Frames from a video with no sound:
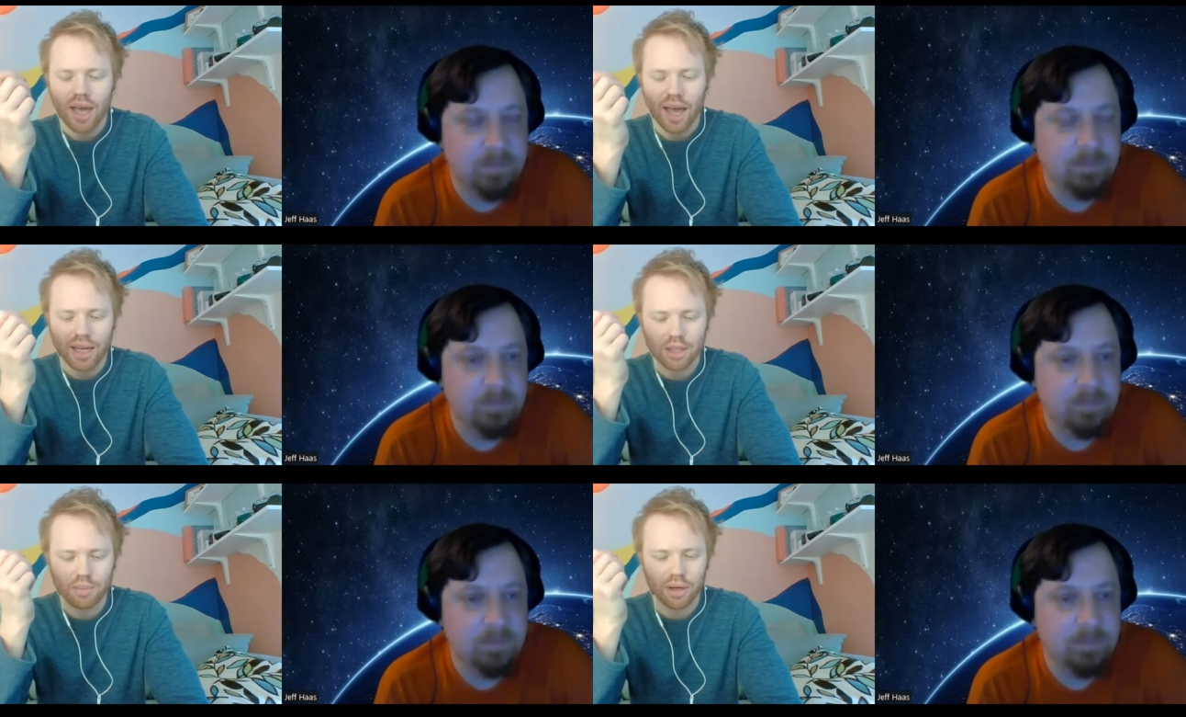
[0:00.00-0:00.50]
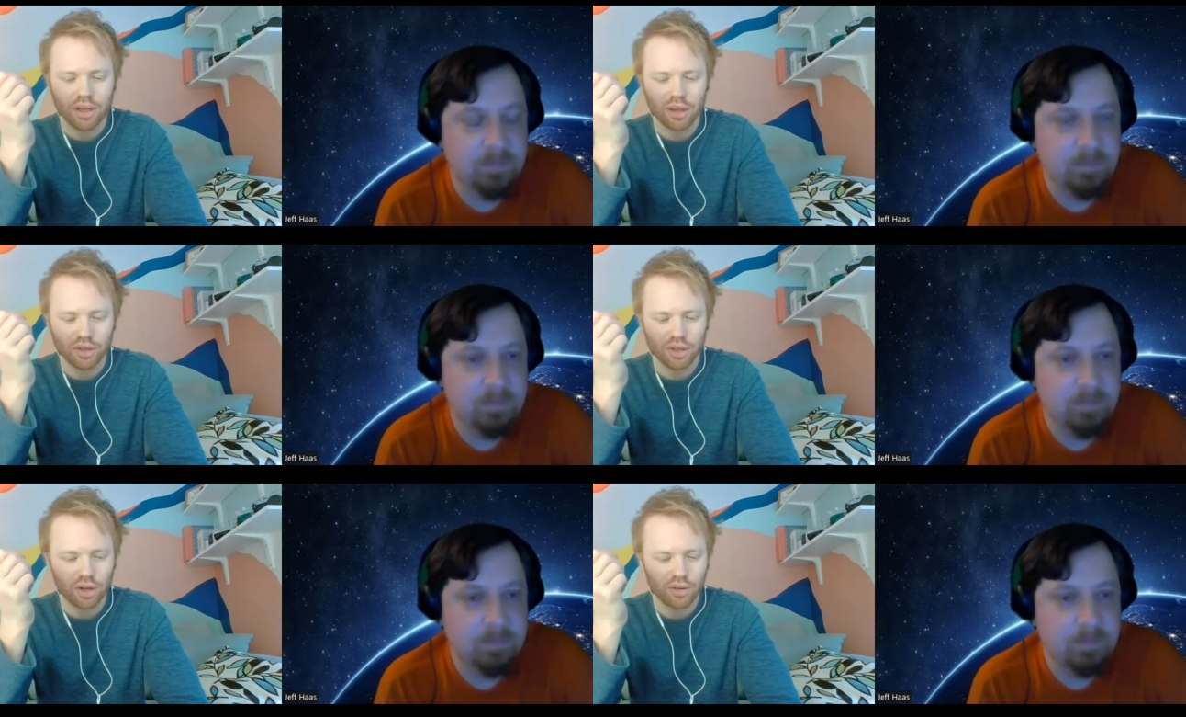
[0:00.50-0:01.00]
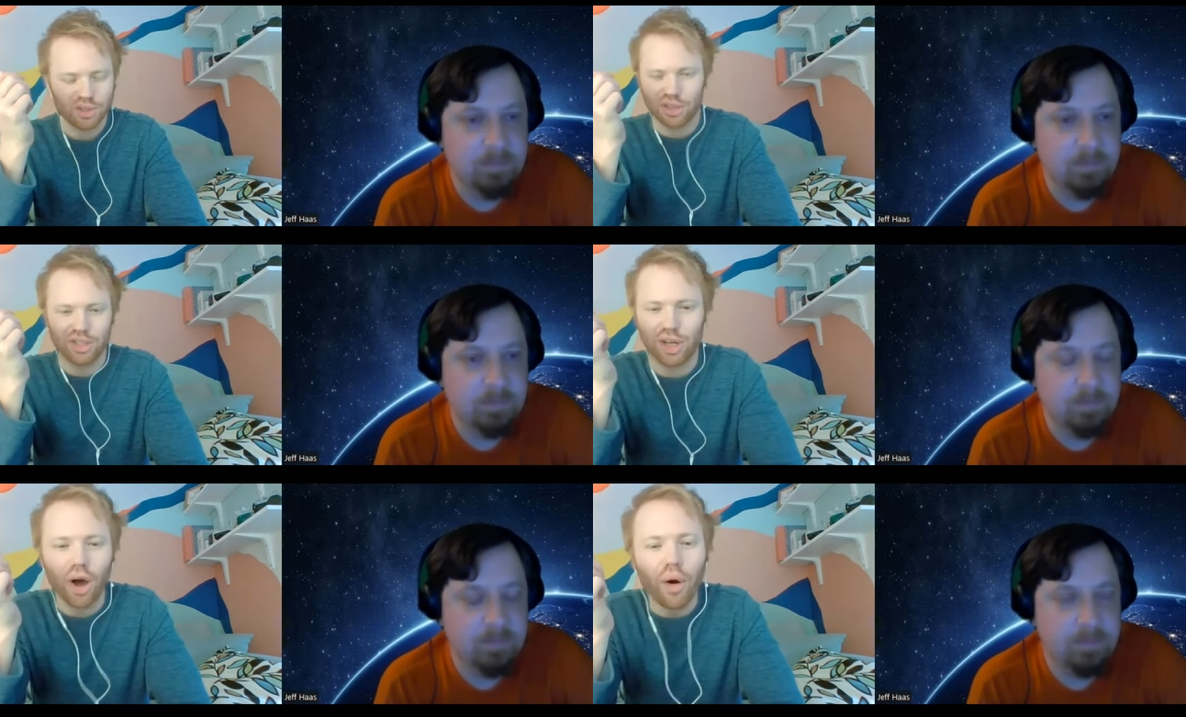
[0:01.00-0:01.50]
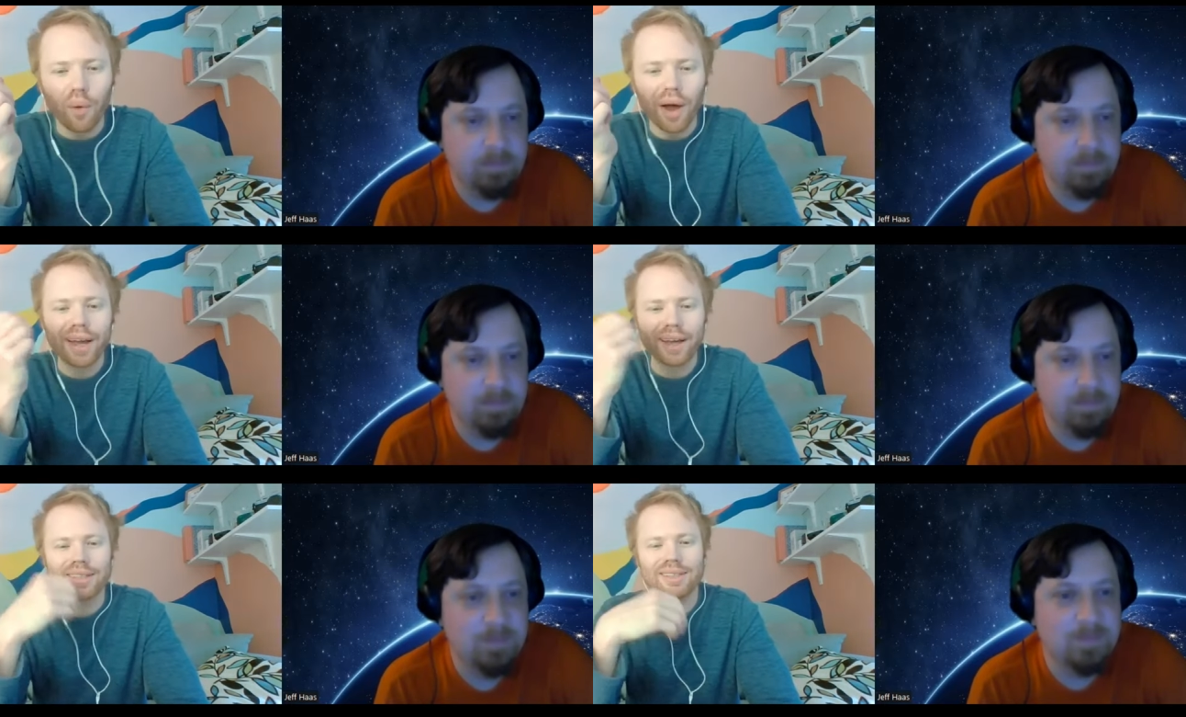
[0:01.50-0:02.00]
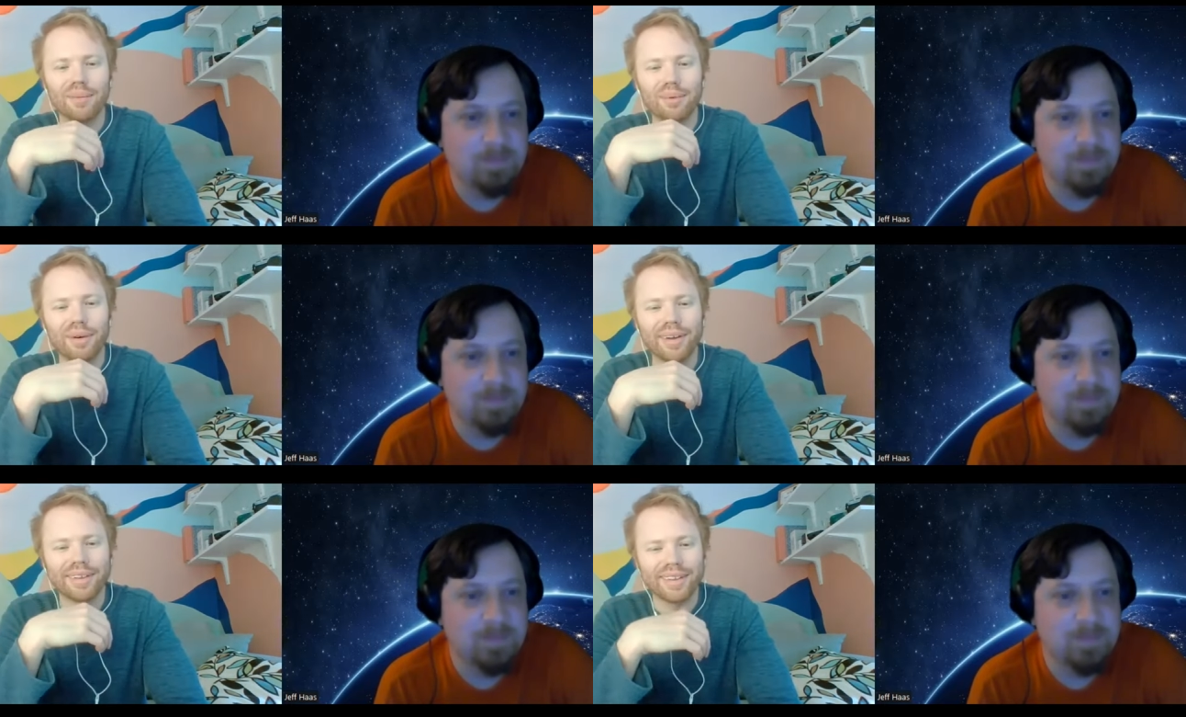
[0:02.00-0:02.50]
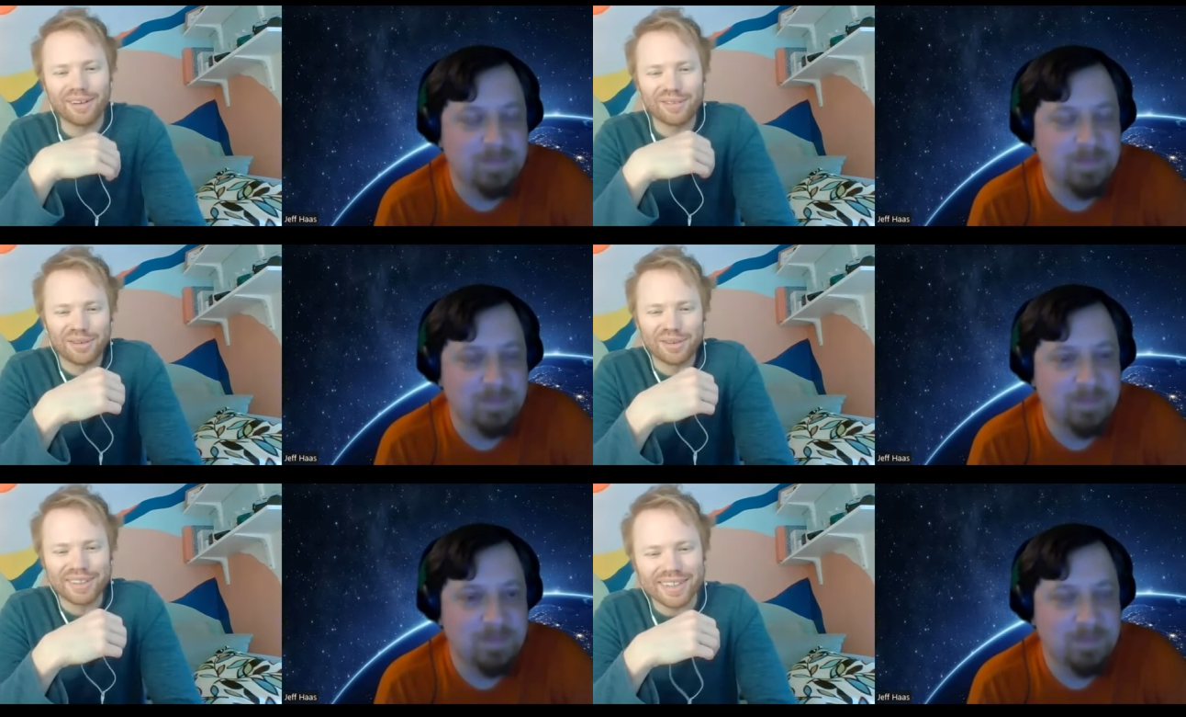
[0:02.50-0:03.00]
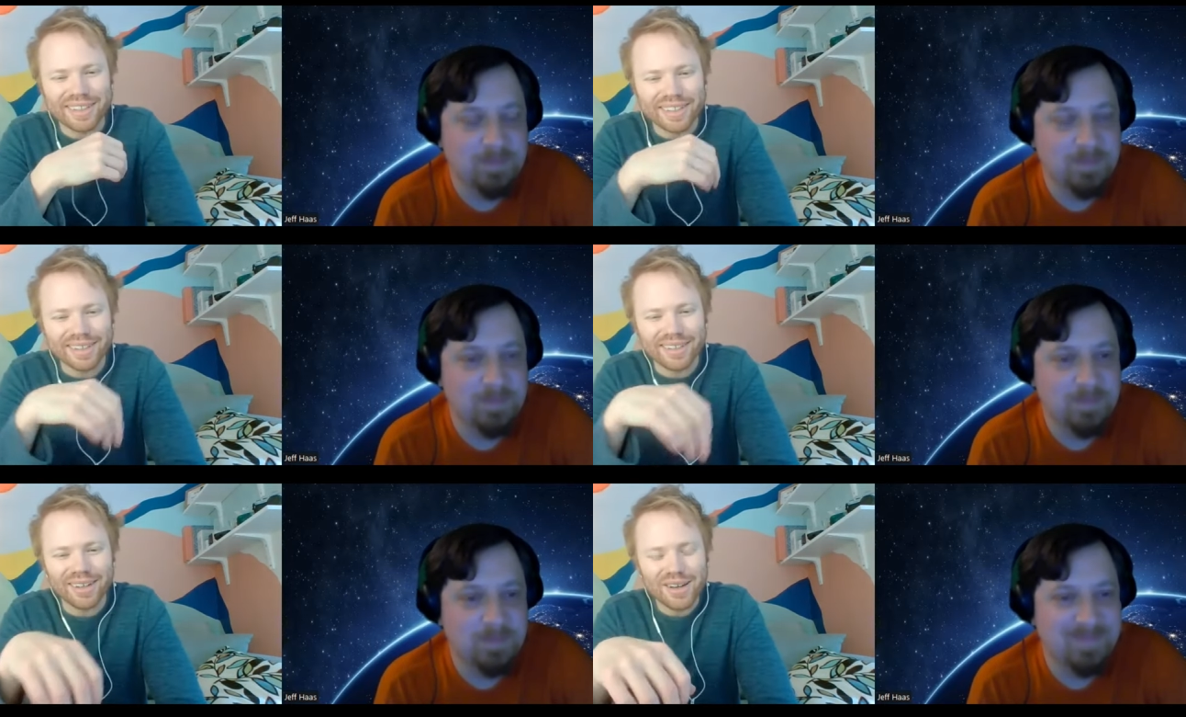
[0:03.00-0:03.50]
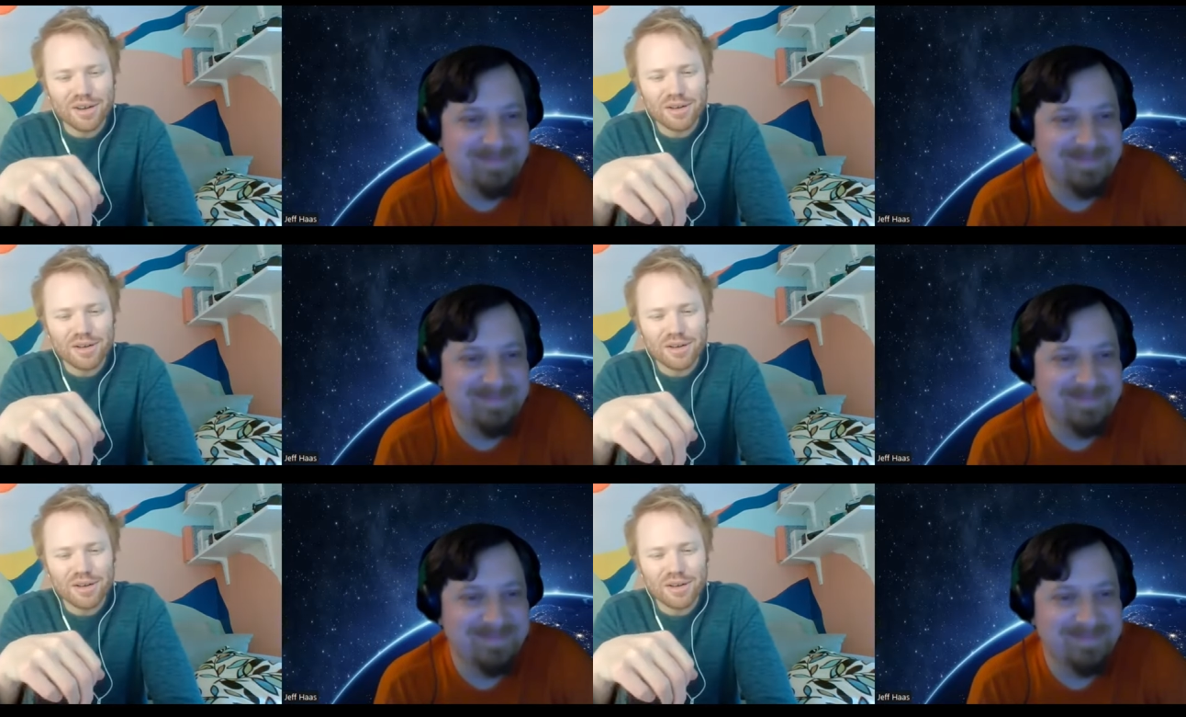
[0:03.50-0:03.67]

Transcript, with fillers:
Speaker 1: i expected those nerves to just go away at some point they never really did